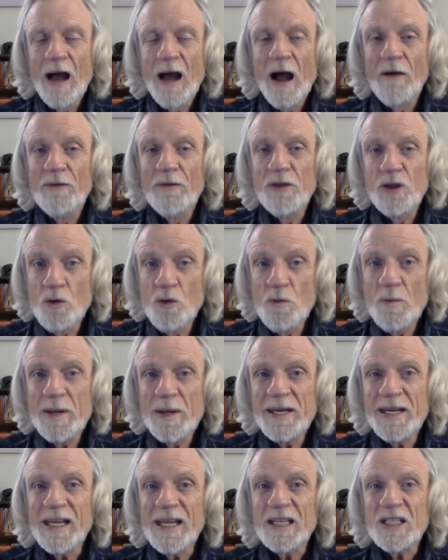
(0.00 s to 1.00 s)
of
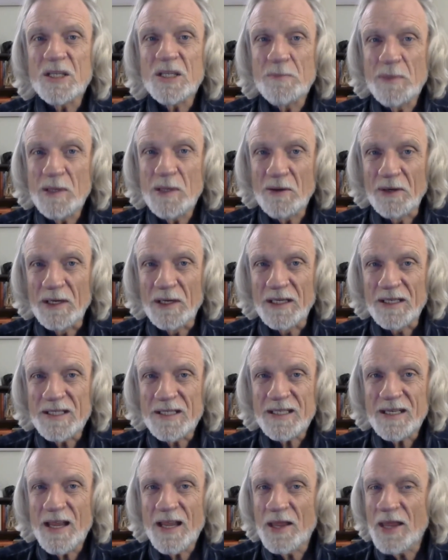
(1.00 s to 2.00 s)
human
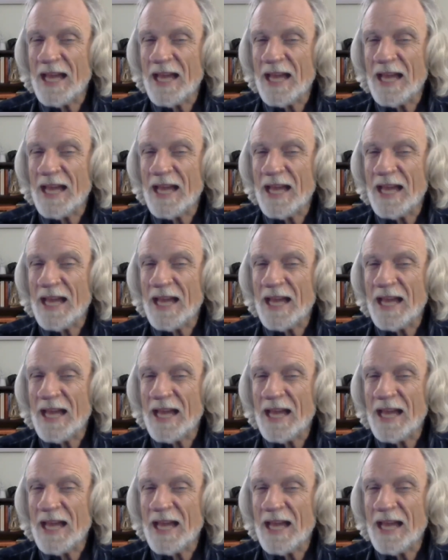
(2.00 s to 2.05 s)
experience.